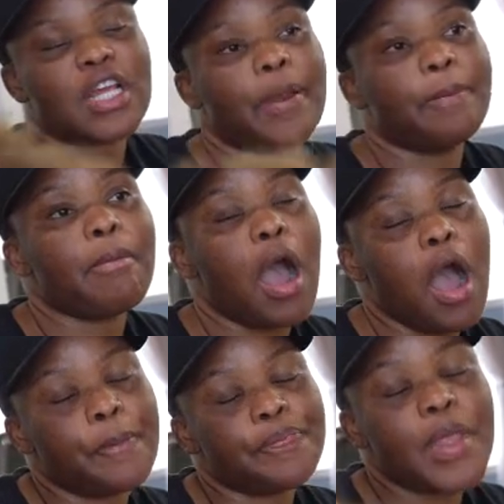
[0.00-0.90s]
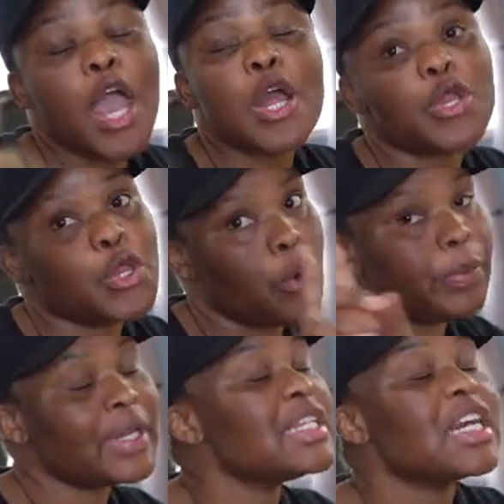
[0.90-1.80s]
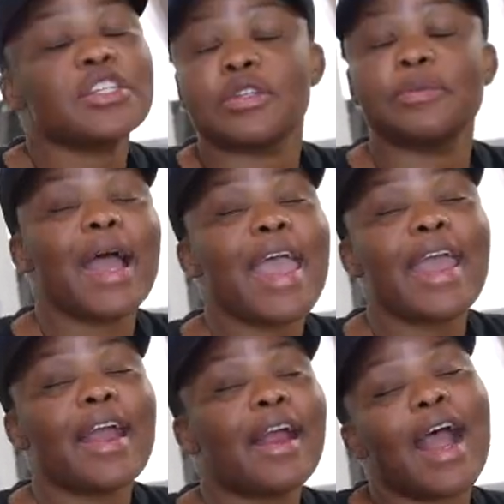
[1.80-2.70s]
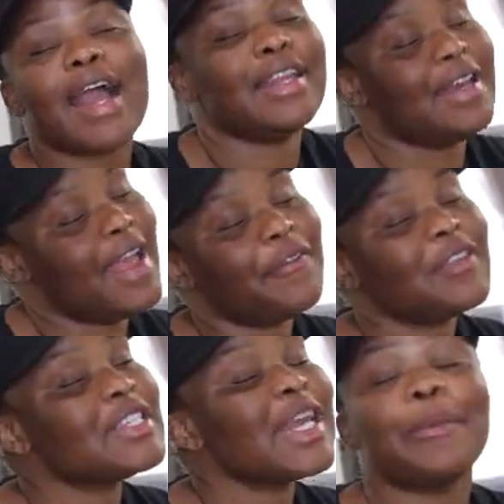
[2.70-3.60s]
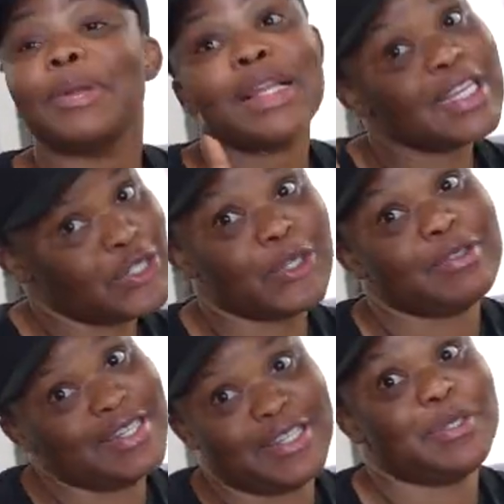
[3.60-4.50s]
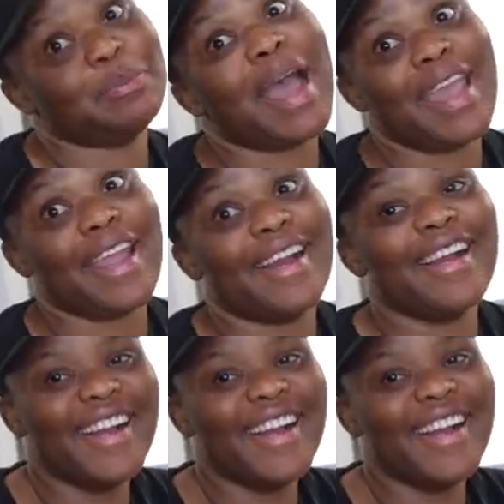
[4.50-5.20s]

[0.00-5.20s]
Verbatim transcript: like, "Mom, Nobody touched my hair. I didn't have to say, please don't touch my hair.